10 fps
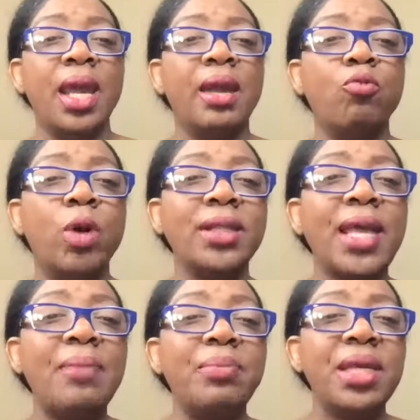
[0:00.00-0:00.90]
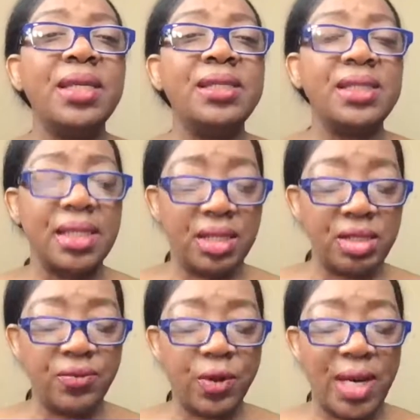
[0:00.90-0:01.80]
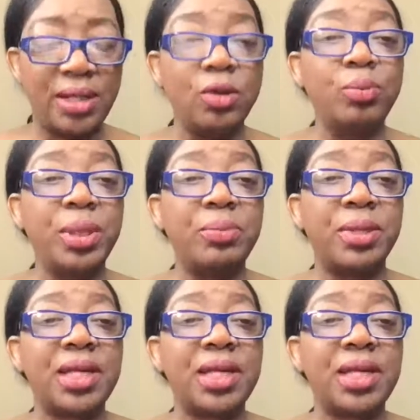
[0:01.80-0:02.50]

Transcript: and what that means is for our new people